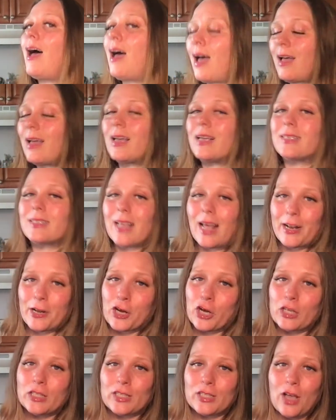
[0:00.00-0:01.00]
Is that a
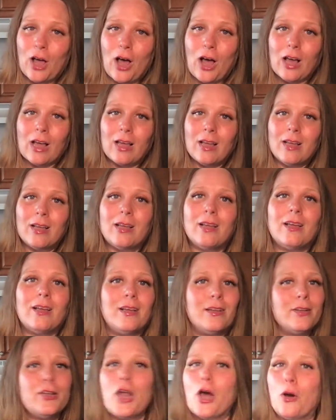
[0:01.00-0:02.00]
good song?
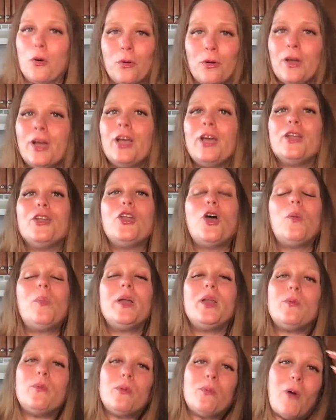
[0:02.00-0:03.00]
No.
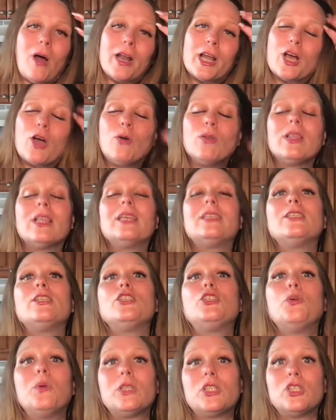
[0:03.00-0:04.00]
Nobody would want to go listen
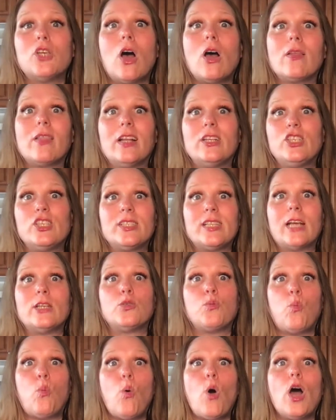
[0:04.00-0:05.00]
to a song that just
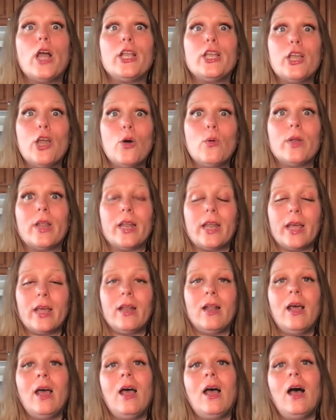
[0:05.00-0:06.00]
has one note in
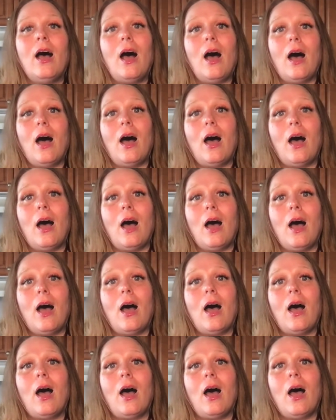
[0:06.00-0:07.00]
it.
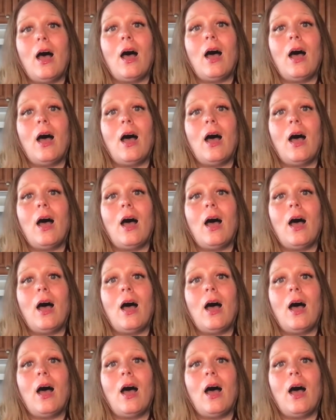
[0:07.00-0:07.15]
Oh,